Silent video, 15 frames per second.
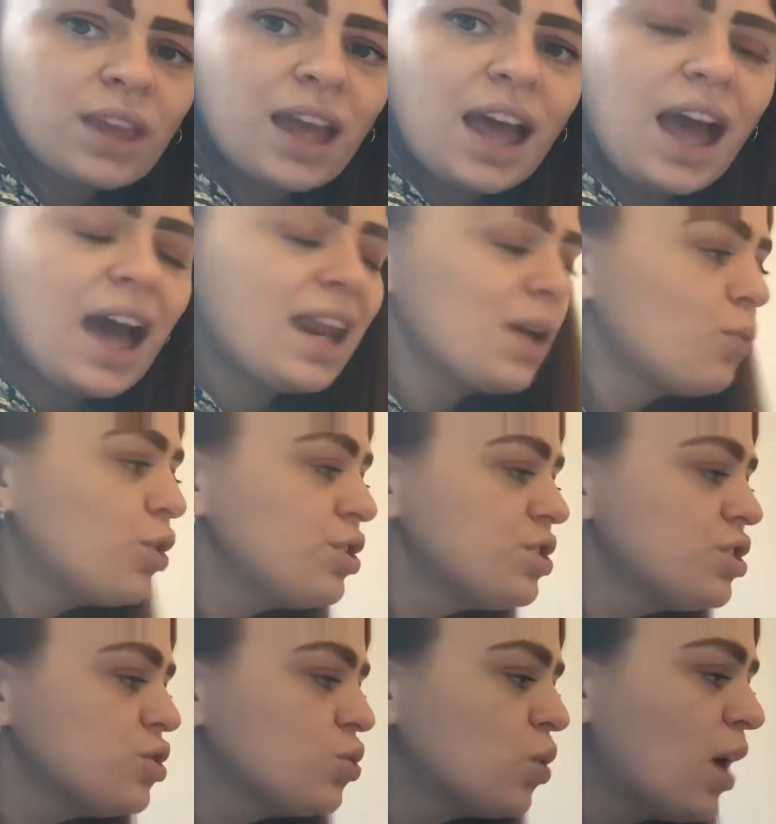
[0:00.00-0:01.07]
And I want
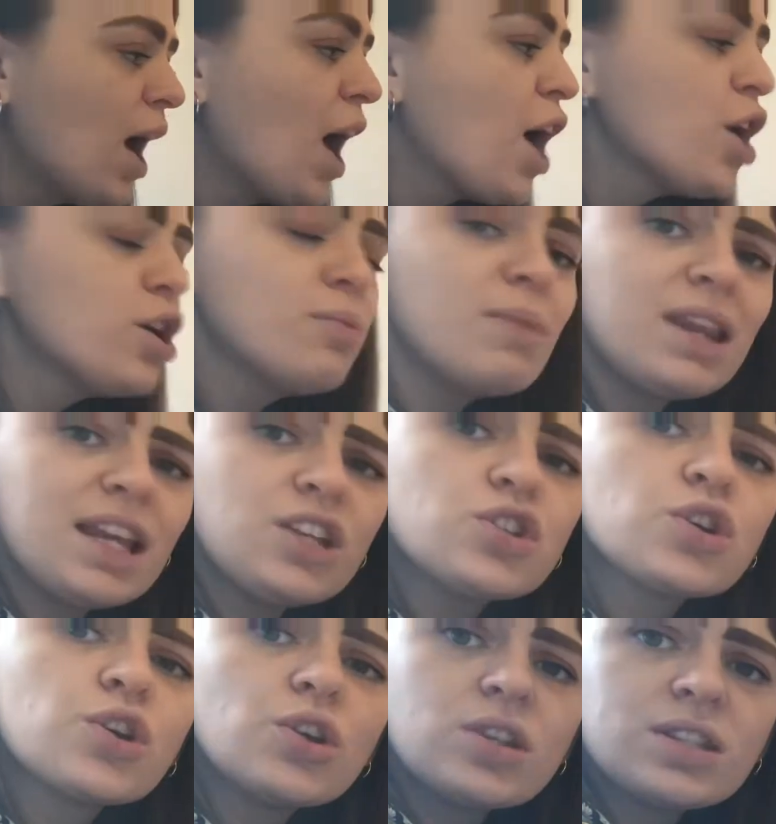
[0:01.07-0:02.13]
to know how many
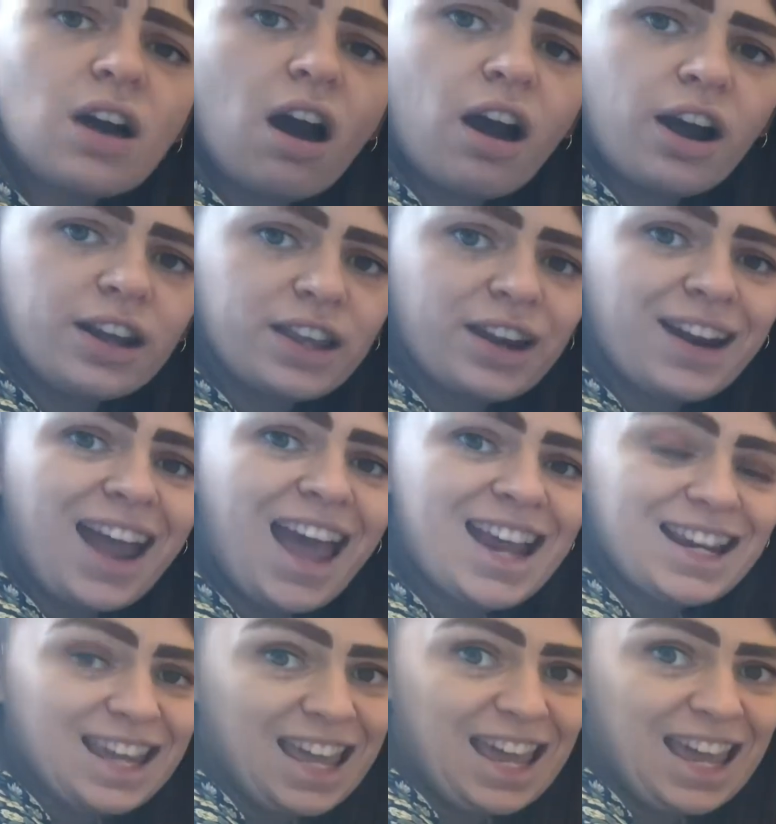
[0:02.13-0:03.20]
2's are there
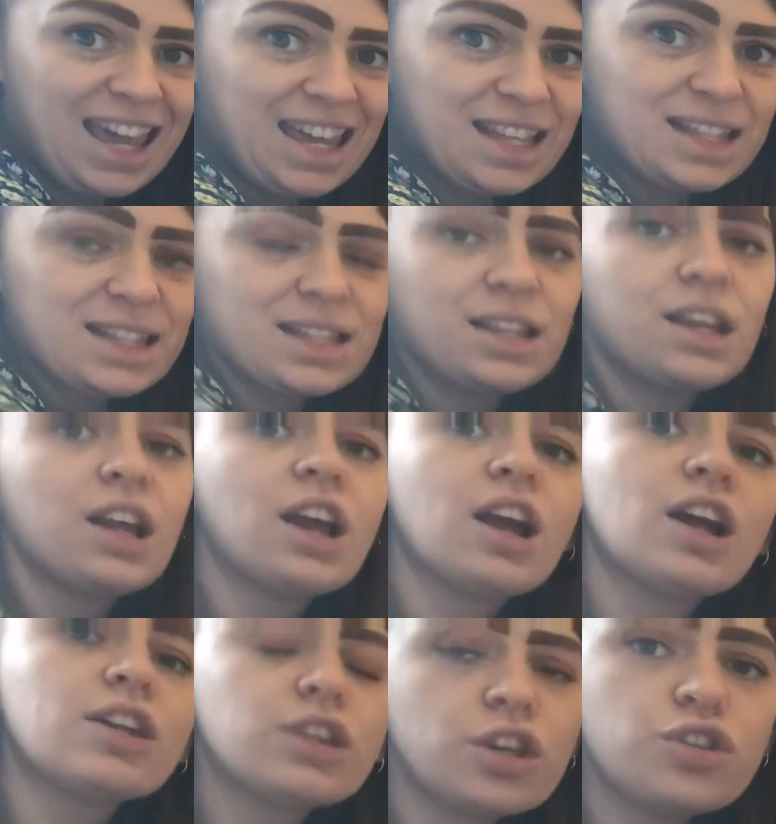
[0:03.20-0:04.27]
in 8.
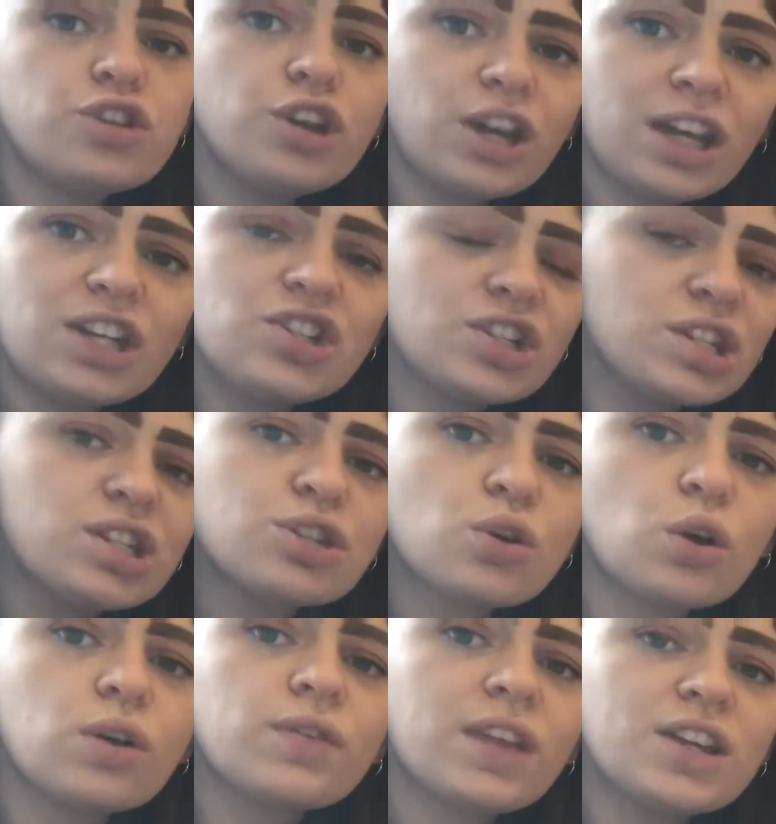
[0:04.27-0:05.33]
Now, you can just
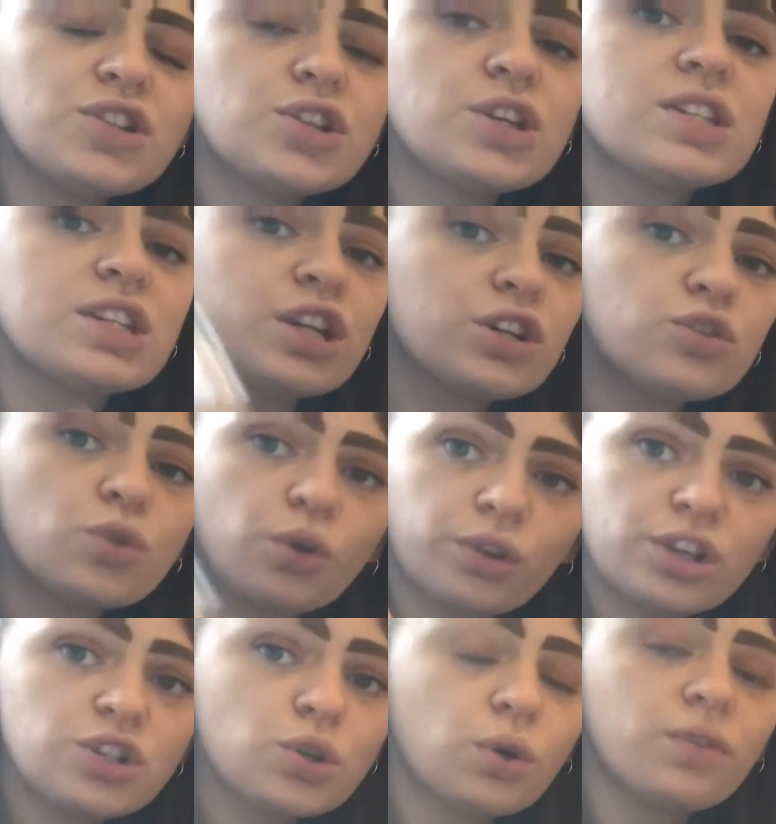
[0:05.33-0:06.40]
solve this using your
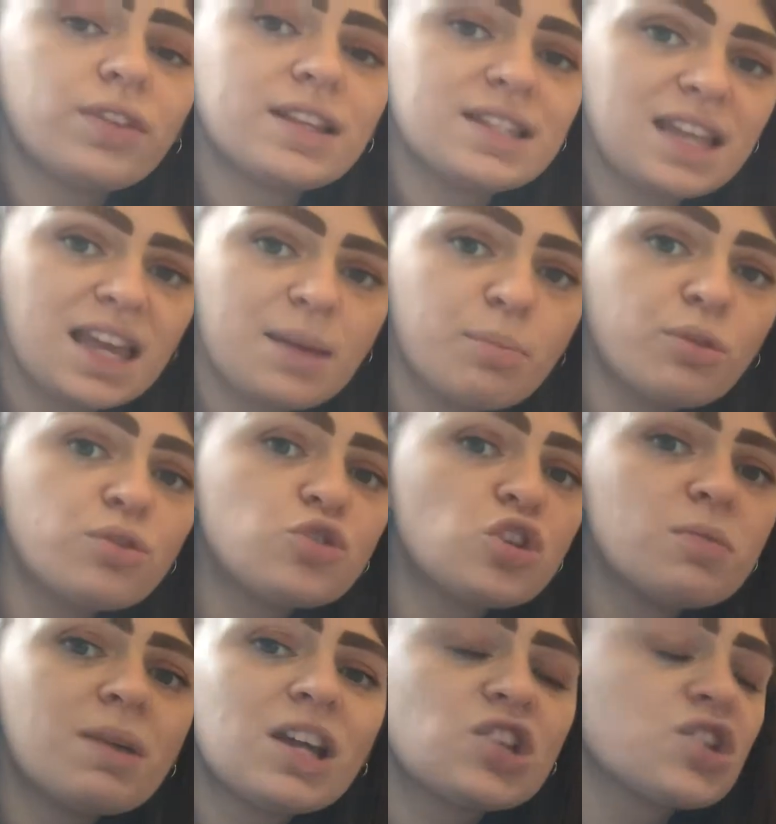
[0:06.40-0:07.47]
knowledge of the tables. You
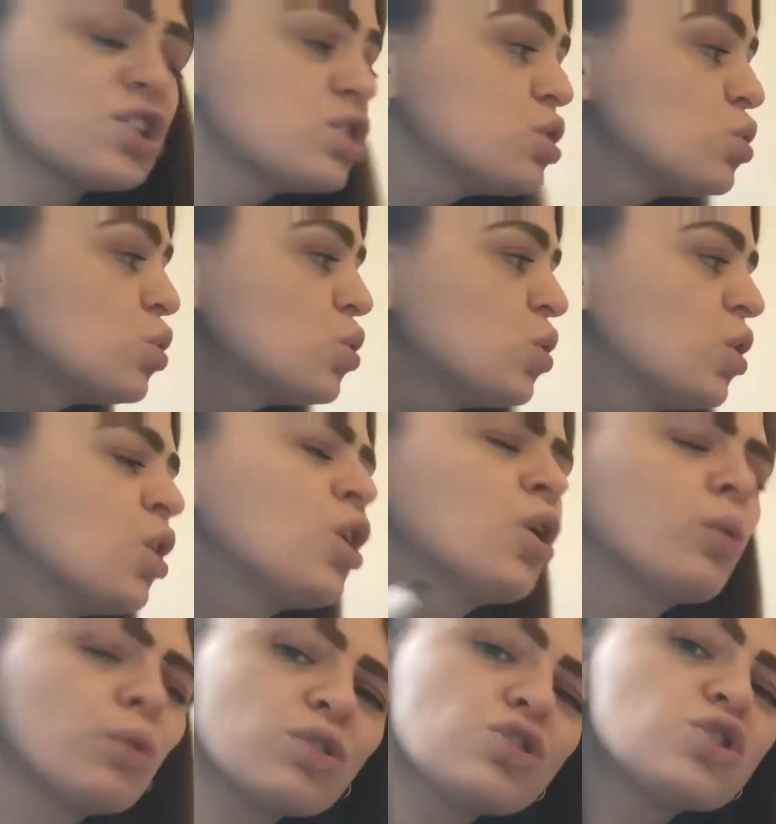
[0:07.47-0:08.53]
might just know,
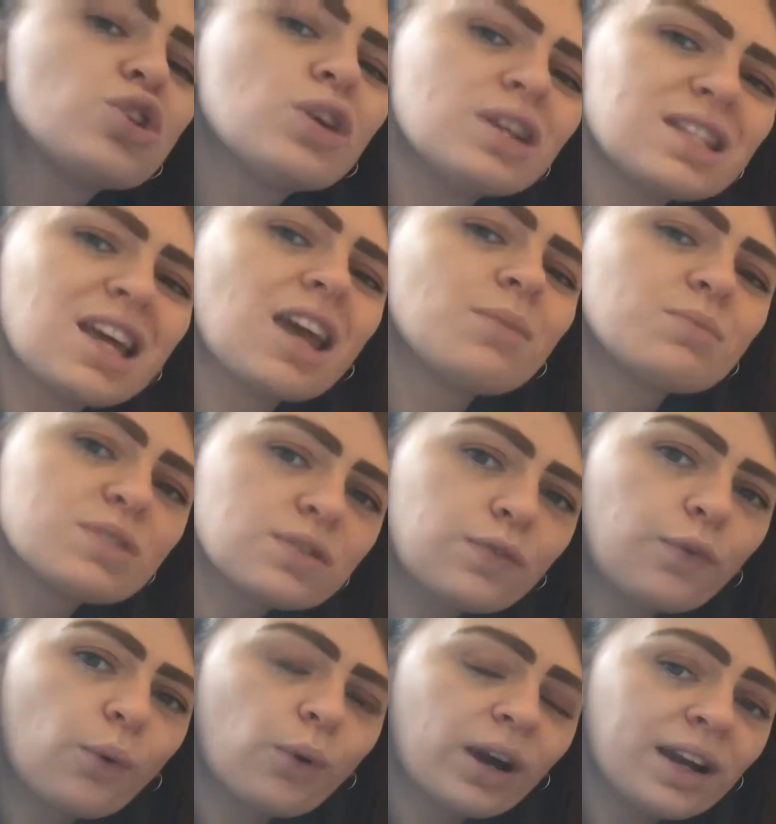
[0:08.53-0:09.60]
well, 2 times
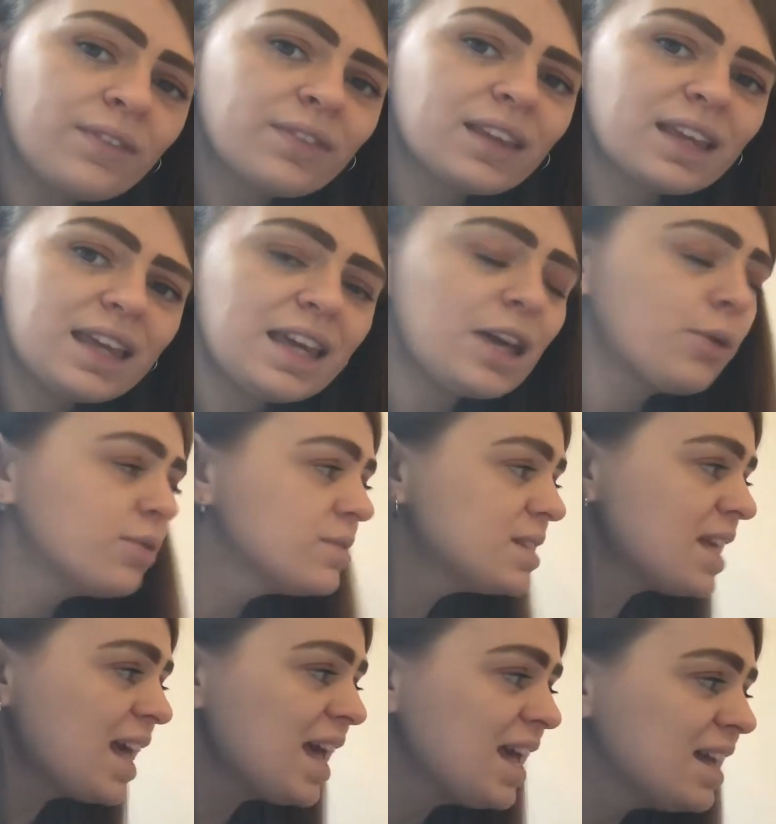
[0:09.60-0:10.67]
4 equals
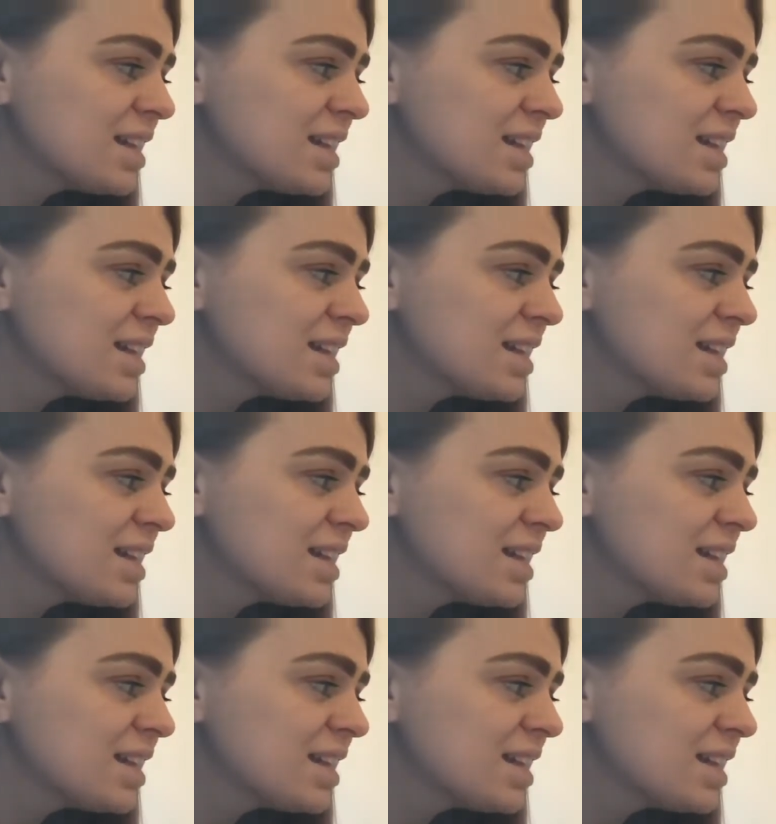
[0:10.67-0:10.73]
8.